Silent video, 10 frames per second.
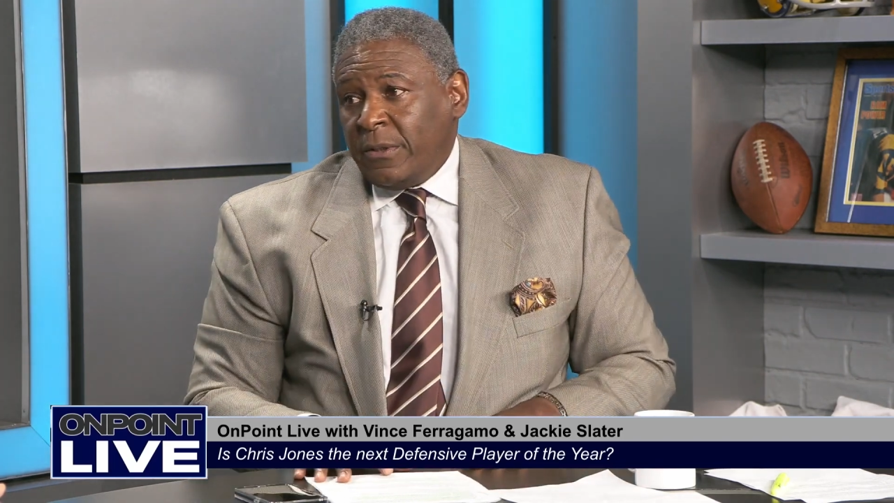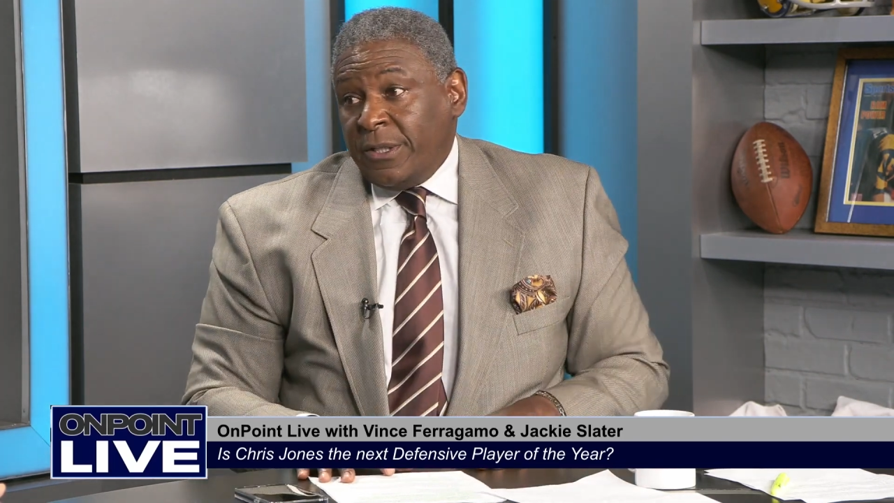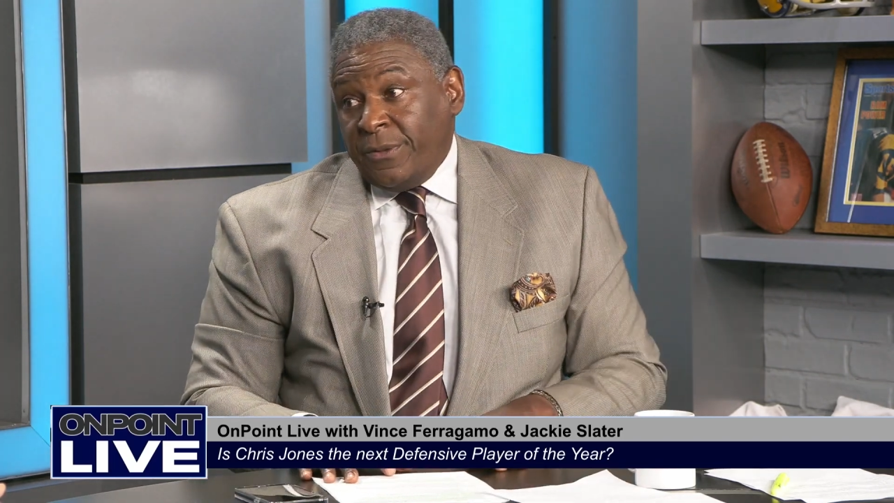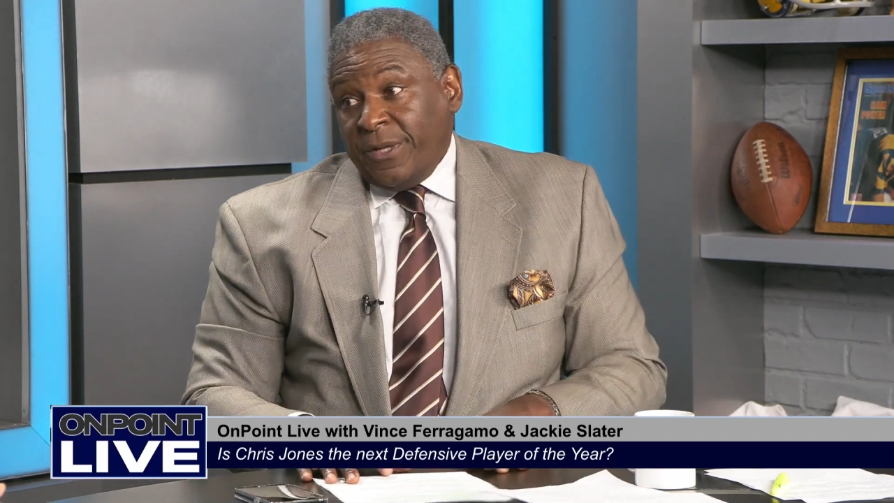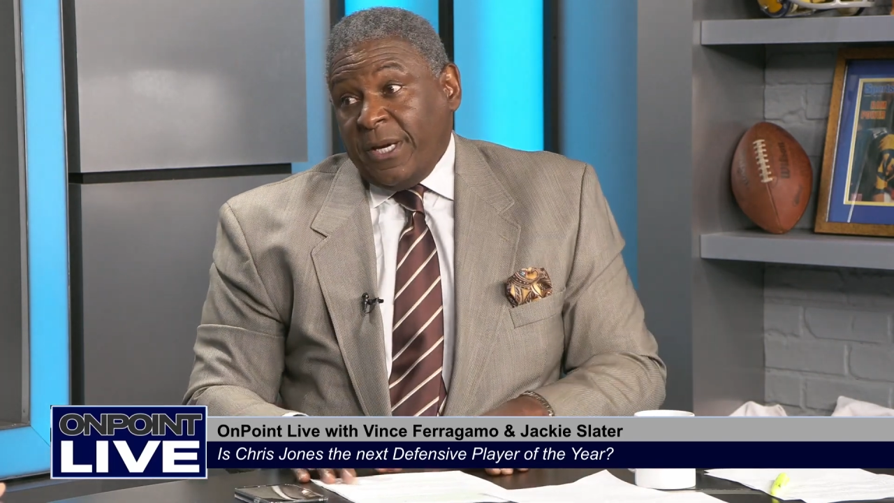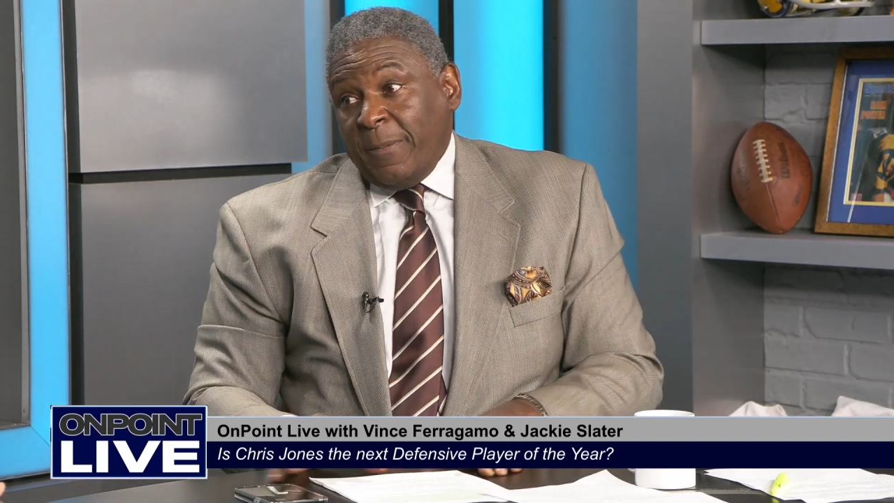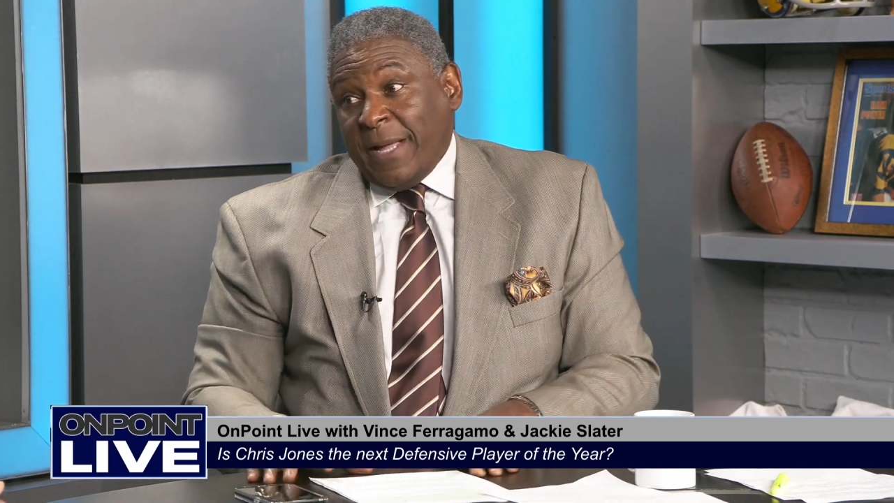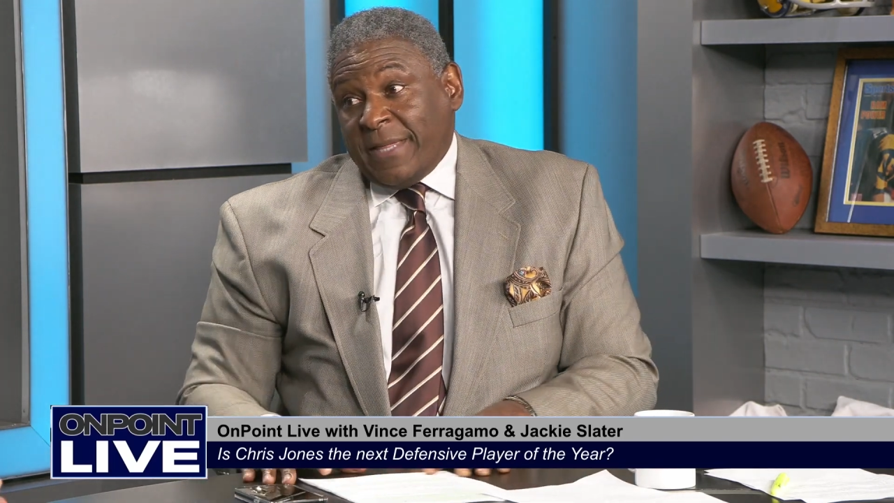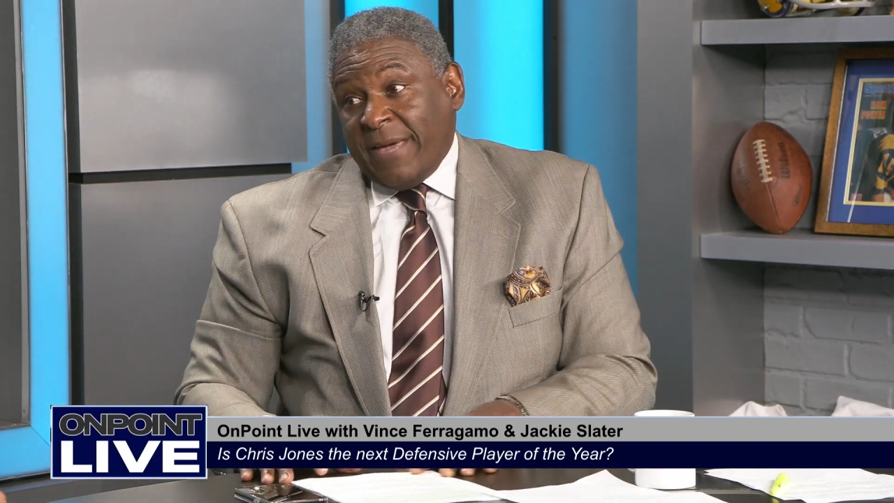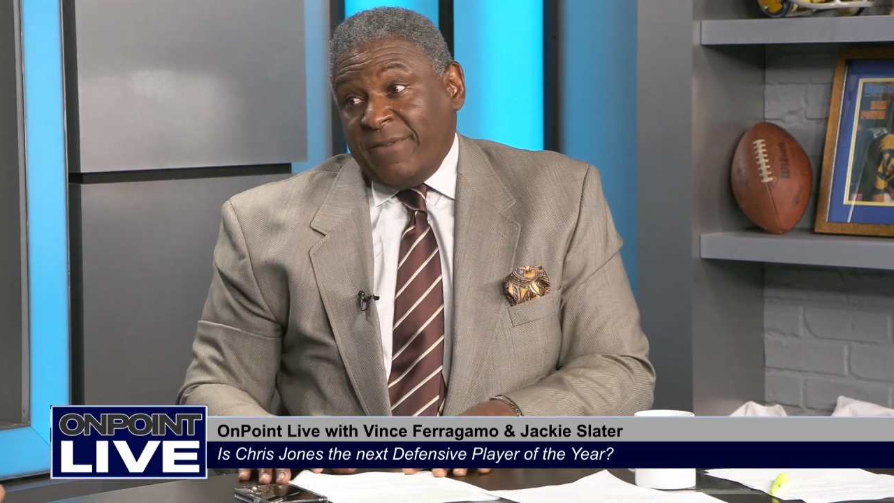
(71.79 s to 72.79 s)
You think
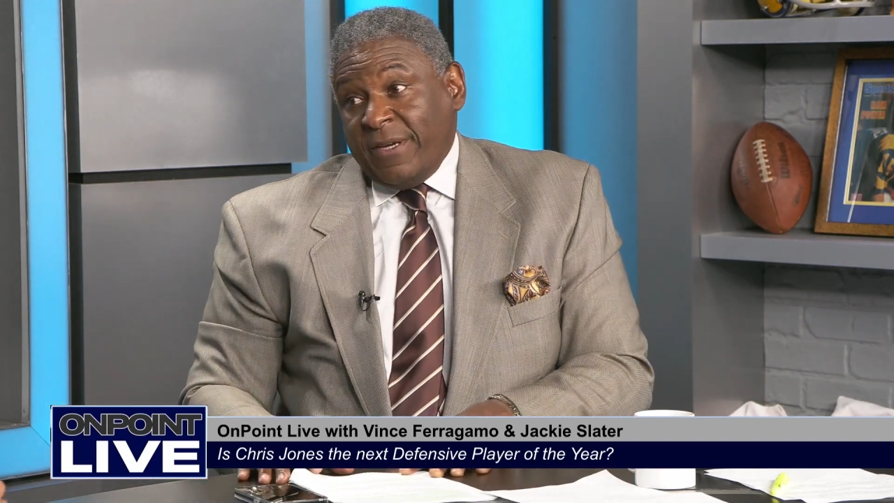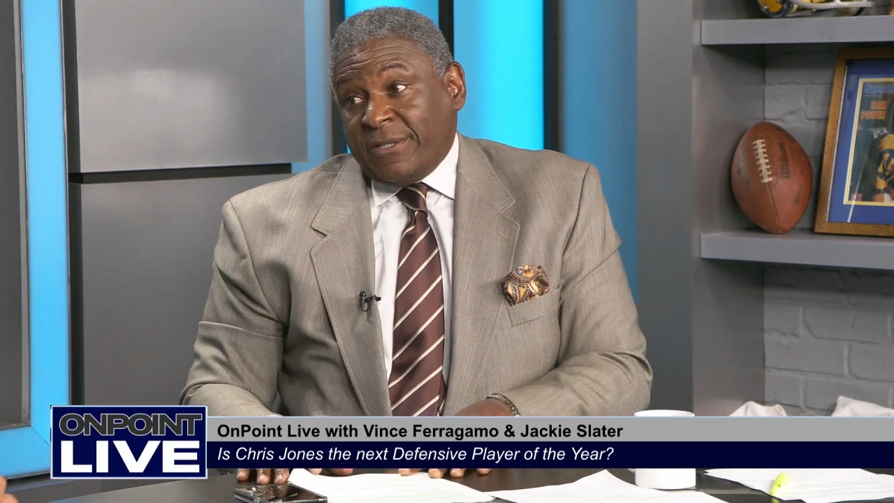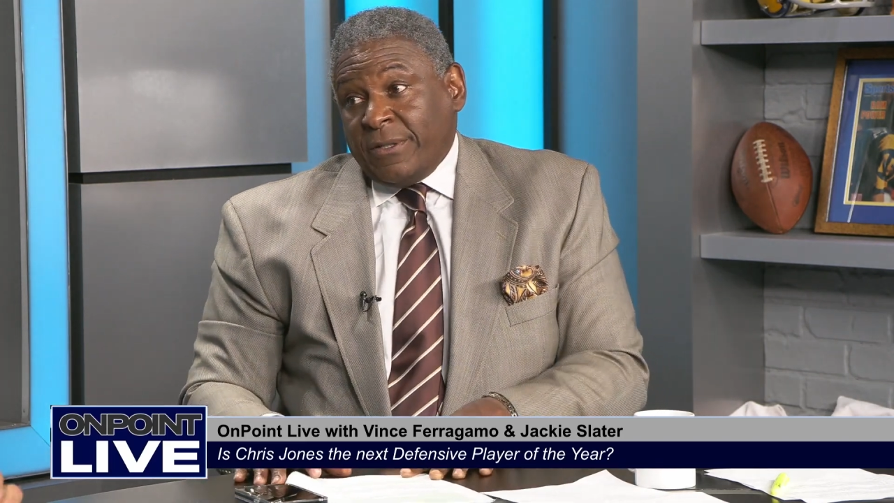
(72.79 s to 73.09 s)
about that, Vince.